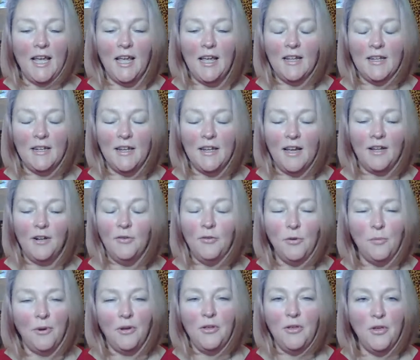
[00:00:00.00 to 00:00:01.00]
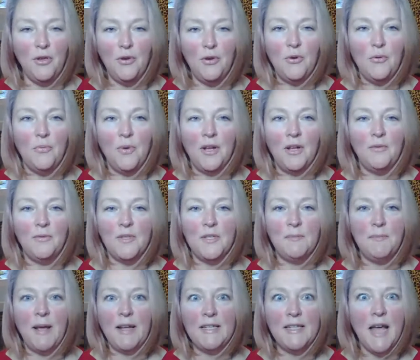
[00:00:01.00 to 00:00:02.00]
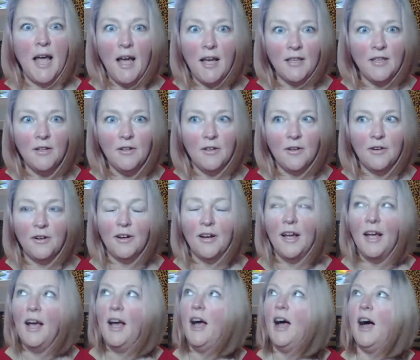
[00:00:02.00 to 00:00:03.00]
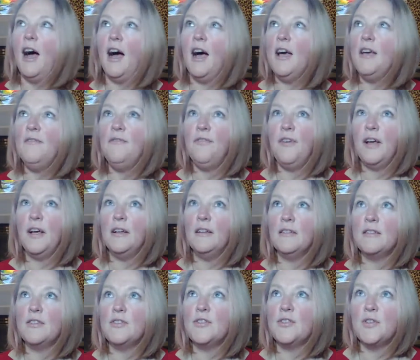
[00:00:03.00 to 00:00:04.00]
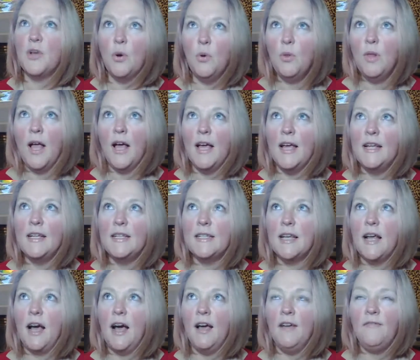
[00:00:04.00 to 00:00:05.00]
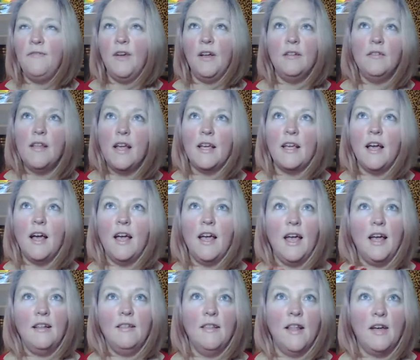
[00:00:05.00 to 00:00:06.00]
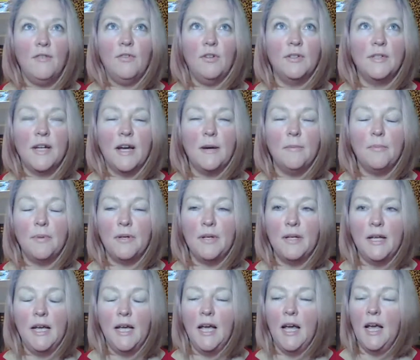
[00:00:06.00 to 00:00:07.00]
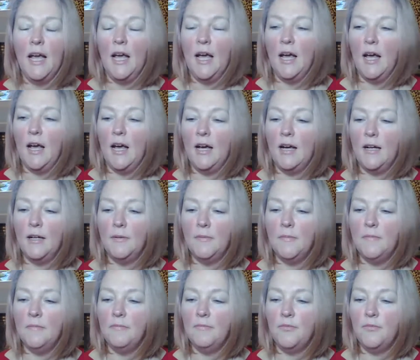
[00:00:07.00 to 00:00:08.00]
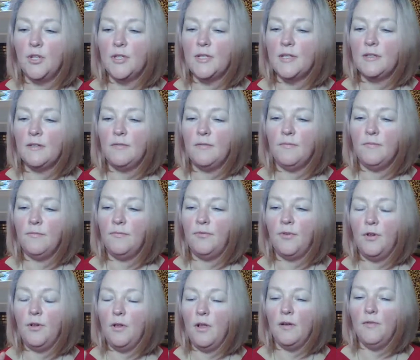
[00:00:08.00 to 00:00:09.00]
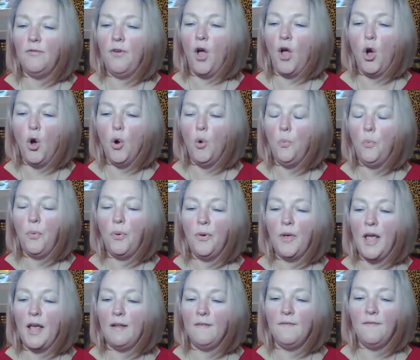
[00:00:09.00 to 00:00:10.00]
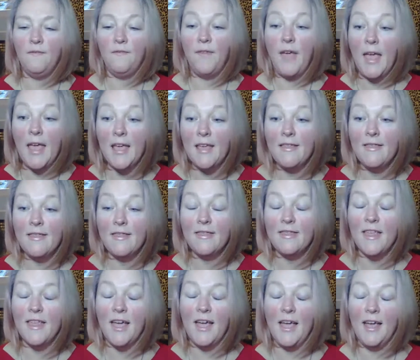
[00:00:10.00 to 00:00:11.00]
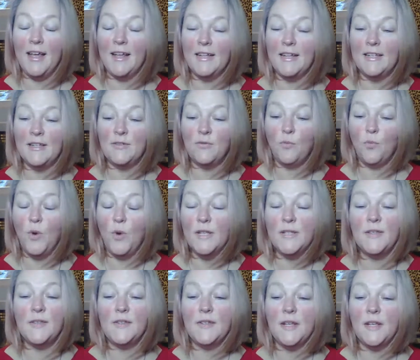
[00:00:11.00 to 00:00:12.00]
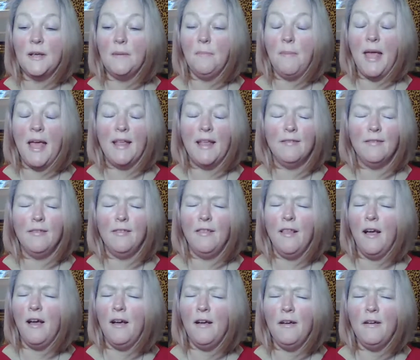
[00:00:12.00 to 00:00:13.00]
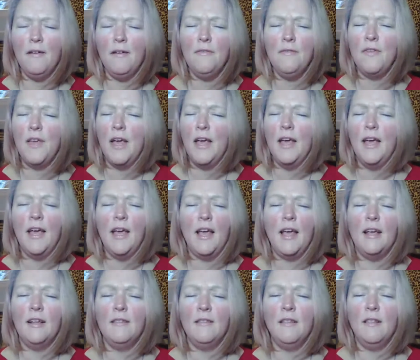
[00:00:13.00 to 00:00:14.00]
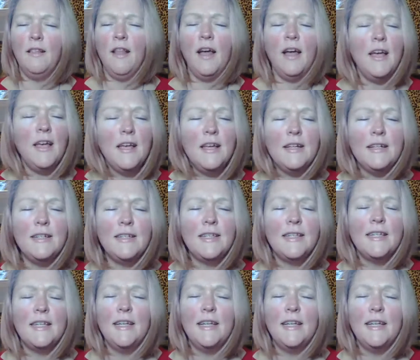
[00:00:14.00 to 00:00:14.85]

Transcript: And I don't know about you, but it was spectacular I felt so light. I felt like I had leveled up, um, just full of hope and faith and wisdom and love and light